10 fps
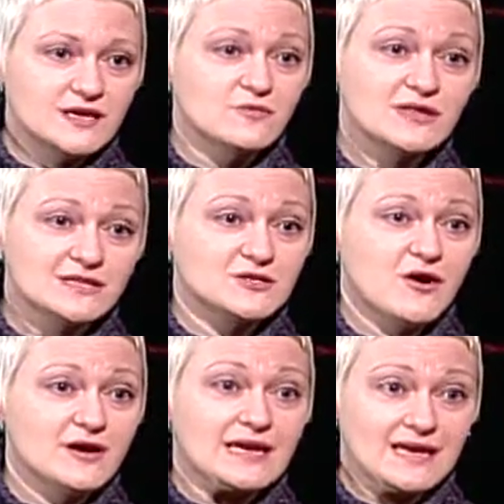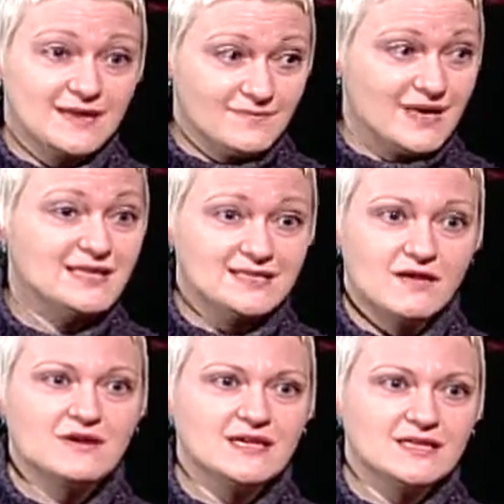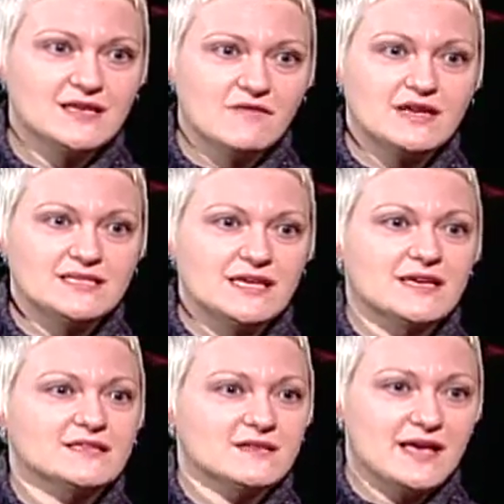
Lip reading: It really started in 1776.